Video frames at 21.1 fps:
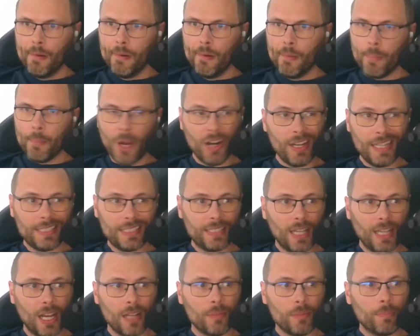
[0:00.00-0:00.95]
Part A is
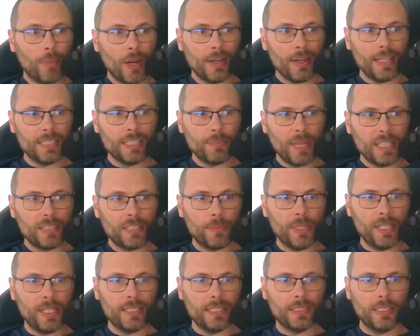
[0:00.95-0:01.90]
done. Part A is meant to
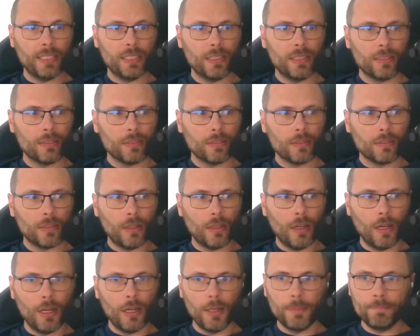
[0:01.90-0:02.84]
be easy.
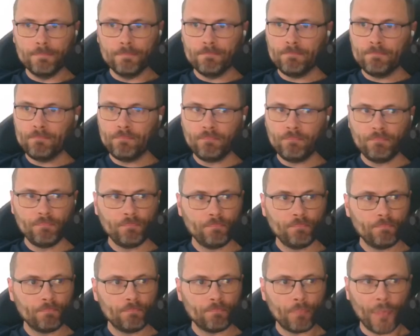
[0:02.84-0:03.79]

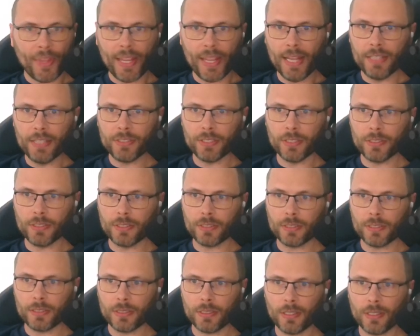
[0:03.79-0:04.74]
The
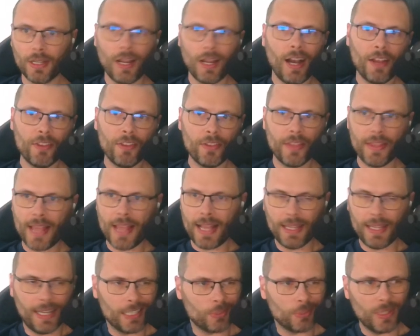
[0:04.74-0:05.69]
answers, other than that
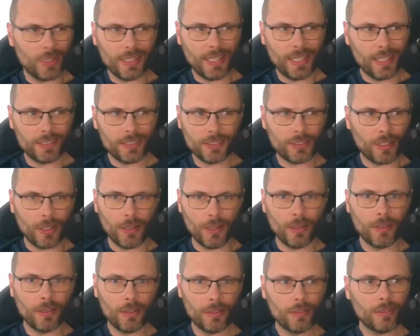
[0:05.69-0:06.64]
last one, the answers
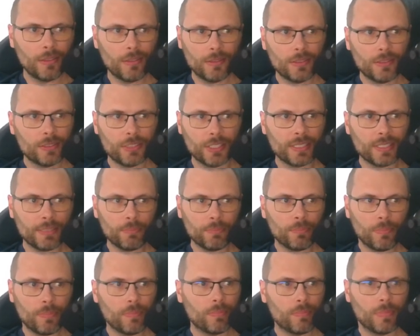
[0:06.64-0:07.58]
are just
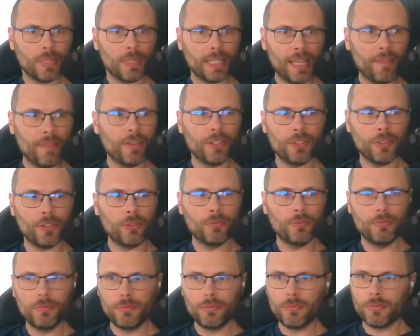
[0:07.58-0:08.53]
given to
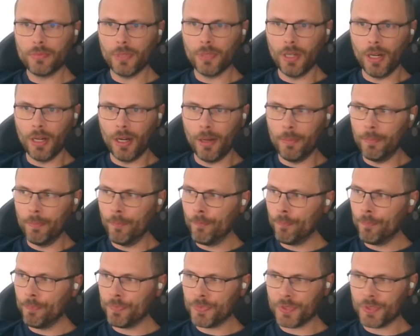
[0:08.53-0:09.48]
you
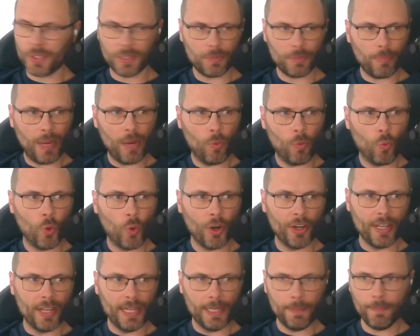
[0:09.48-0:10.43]
just by
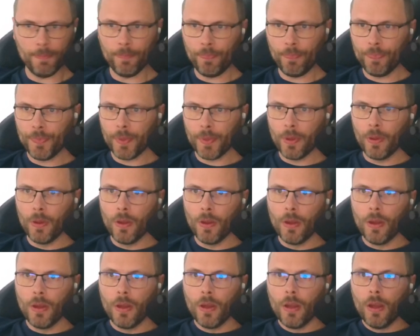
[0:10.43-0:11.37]
wording.
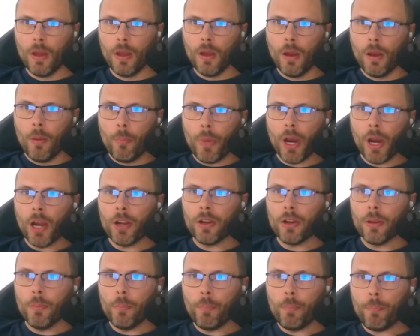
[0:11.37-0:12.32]

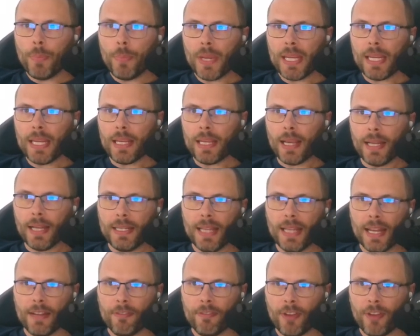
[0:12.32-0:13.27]
Part B,
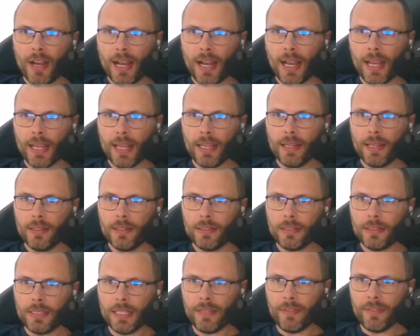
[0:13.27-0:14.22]
identify
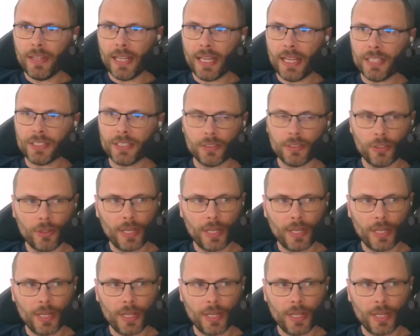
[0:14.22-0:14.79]
deviations.